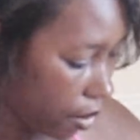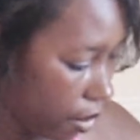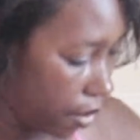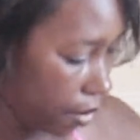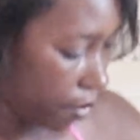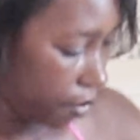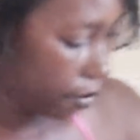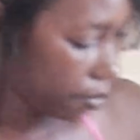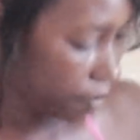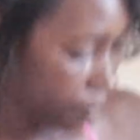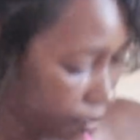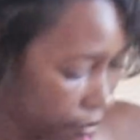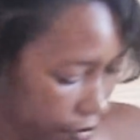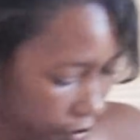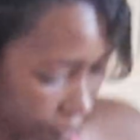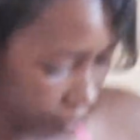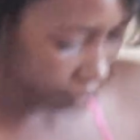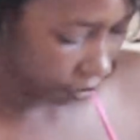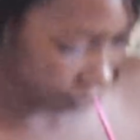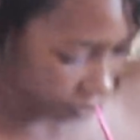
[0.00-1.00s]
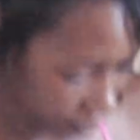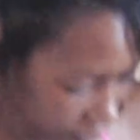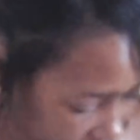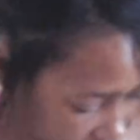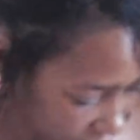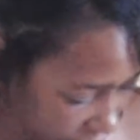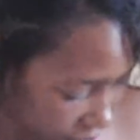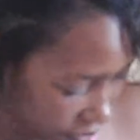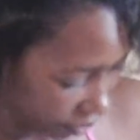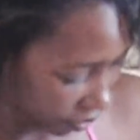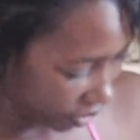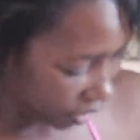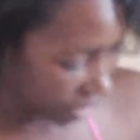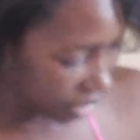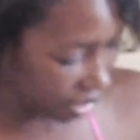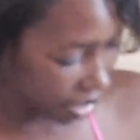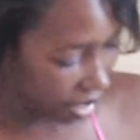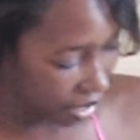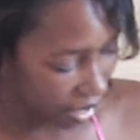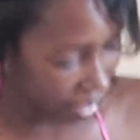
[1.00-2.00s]
We we promoting the tub too. We
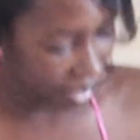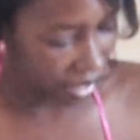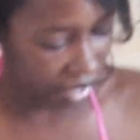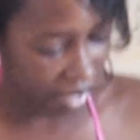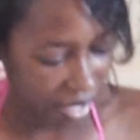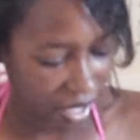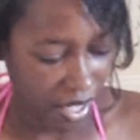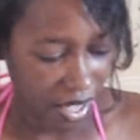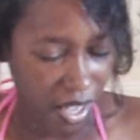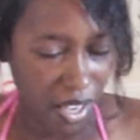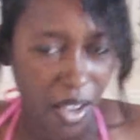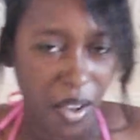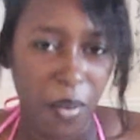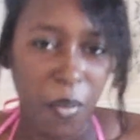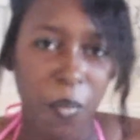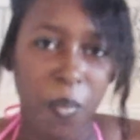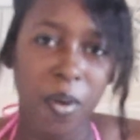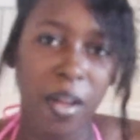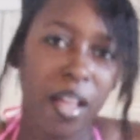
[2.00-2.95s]
promoting the house in the tub.